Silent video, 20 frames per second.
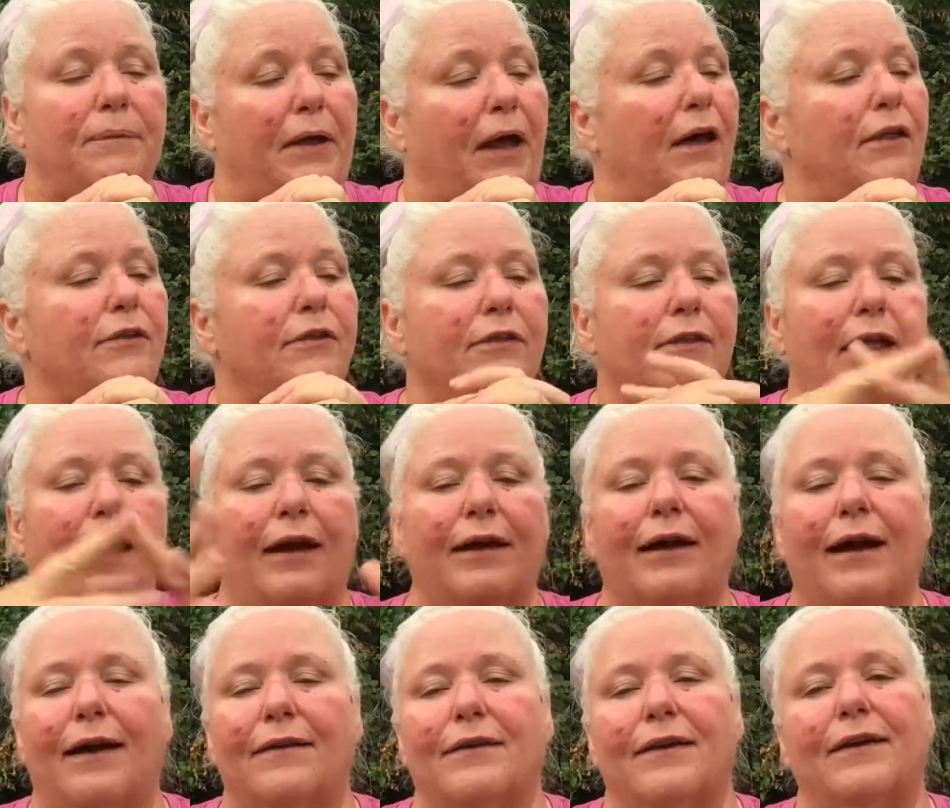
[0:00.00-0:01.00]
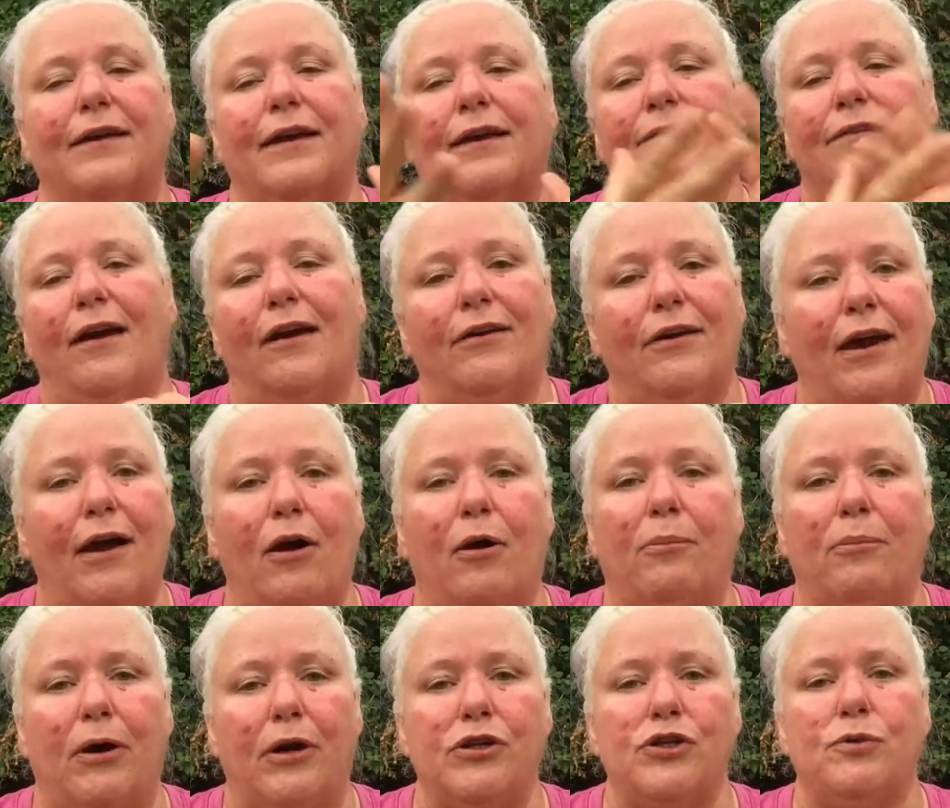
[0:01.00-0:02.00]
Other than that, guys, I can't tell you how
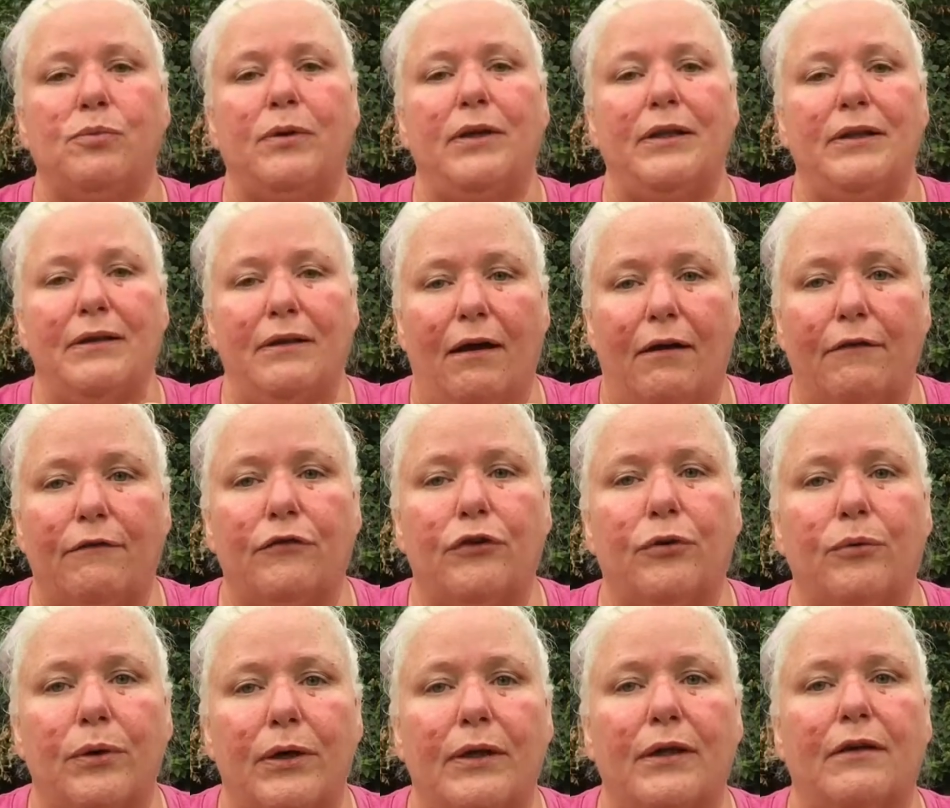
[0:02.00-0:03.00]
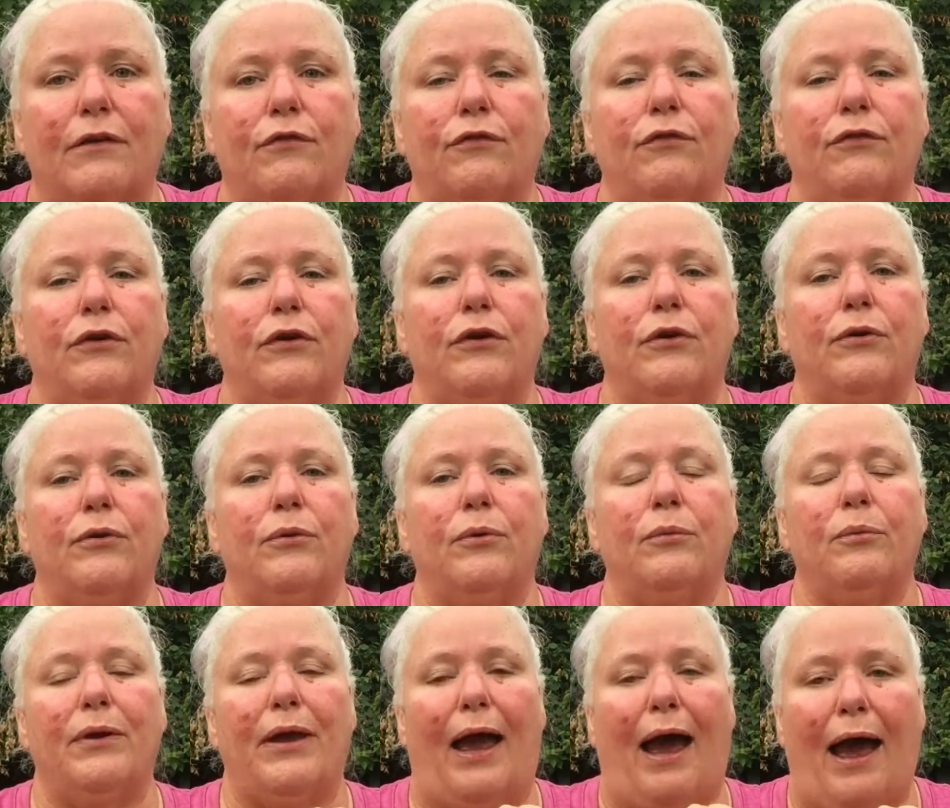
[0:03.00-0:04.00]
much we love doing this for you.
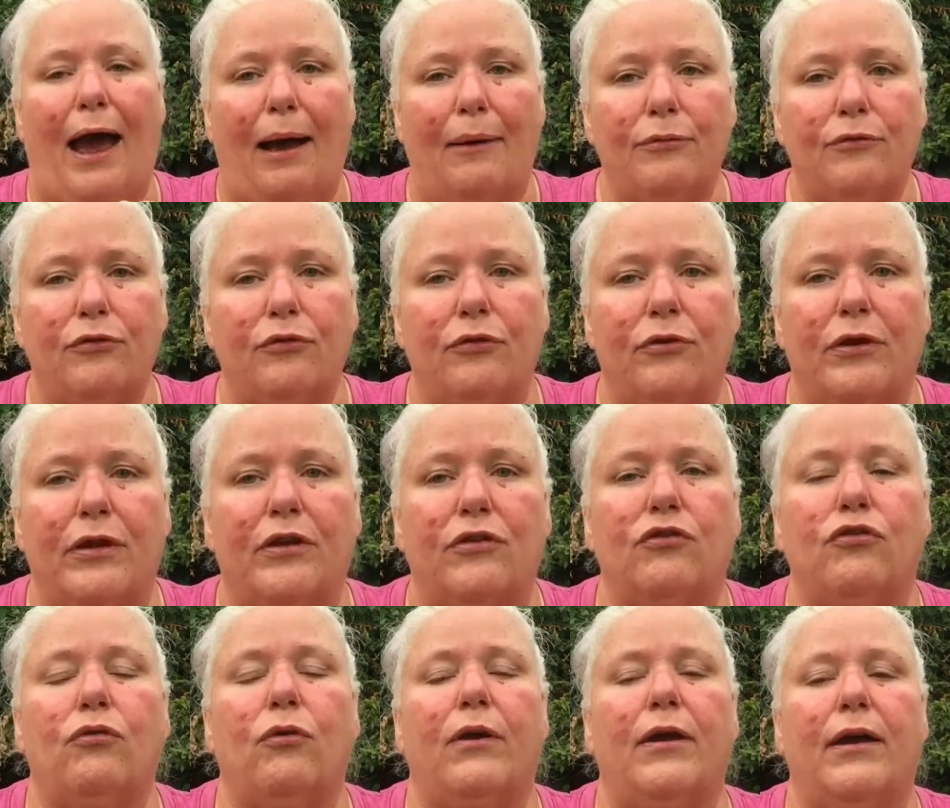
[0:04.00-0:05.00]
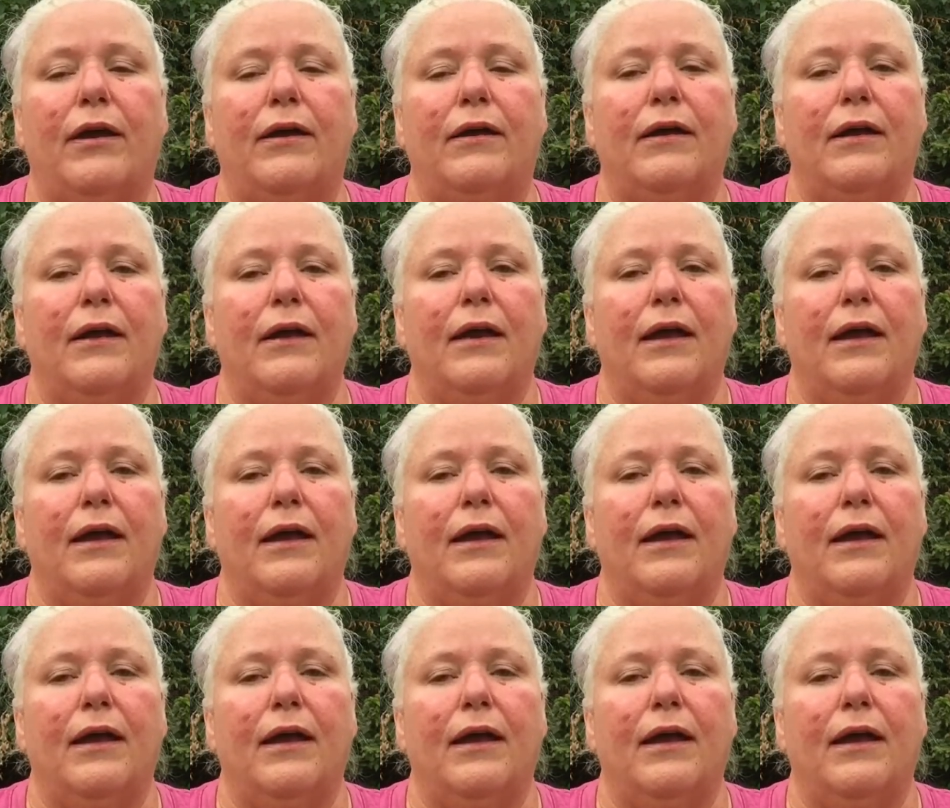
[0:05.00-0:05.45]
We absolutely enjoy it.